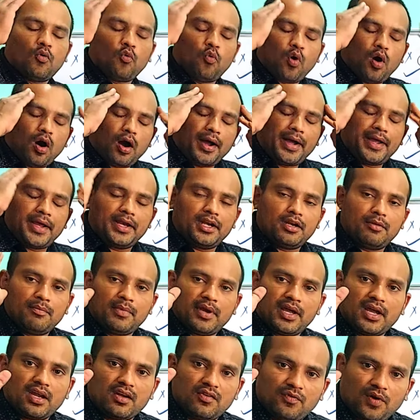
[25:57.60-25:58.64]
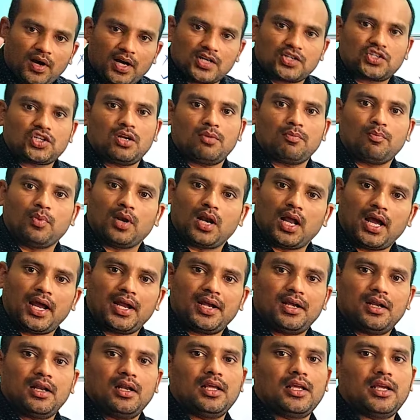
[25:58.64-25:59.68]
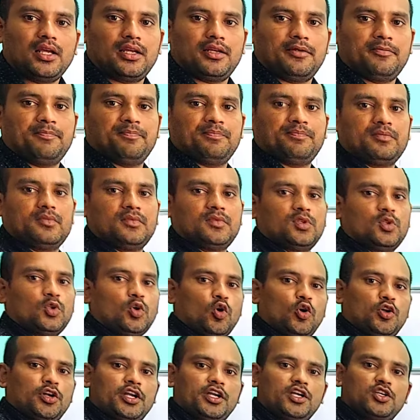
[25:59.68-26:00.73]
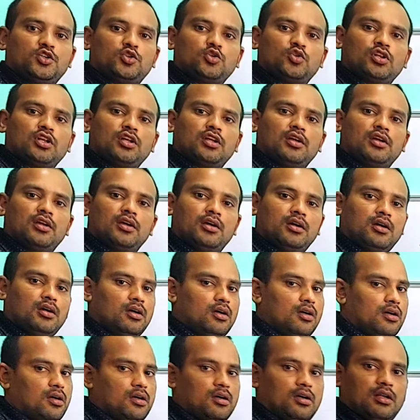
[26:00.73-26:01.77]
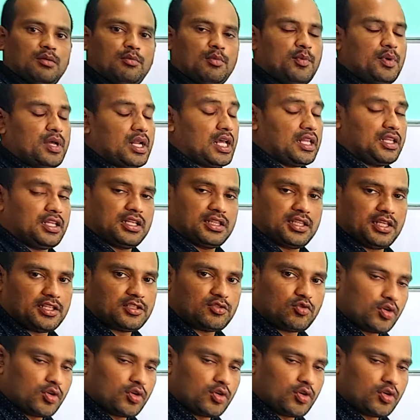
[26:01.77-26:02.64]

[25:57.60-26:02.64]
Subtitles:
void main function blindly. No need to remember other things.